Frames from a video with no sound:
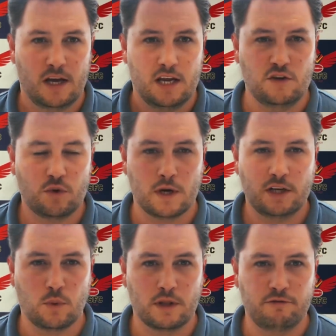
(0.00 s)
In
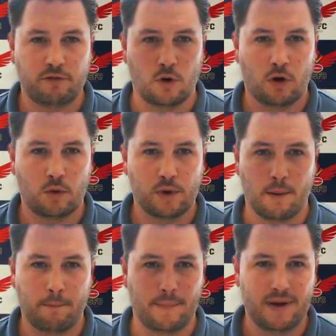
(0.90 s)
2024, we
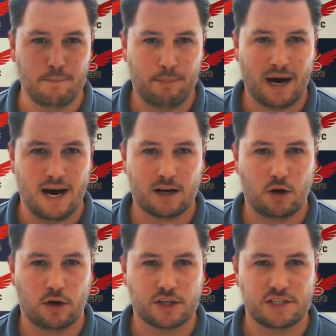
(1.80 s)
embark
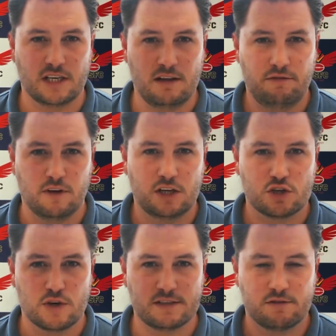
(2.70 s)
on a significant
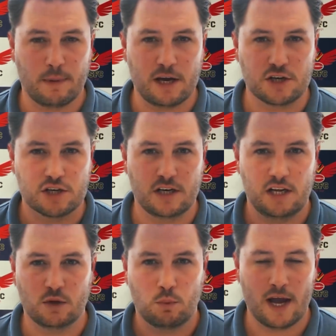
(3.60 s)
transformation
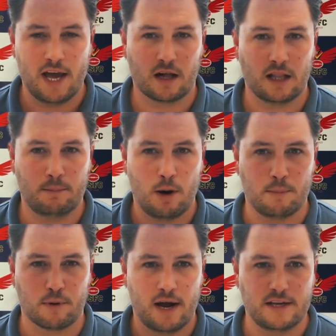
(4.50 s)
in the way our club
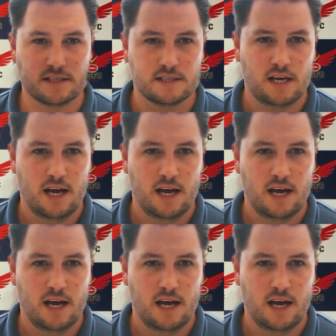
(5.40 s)
operates.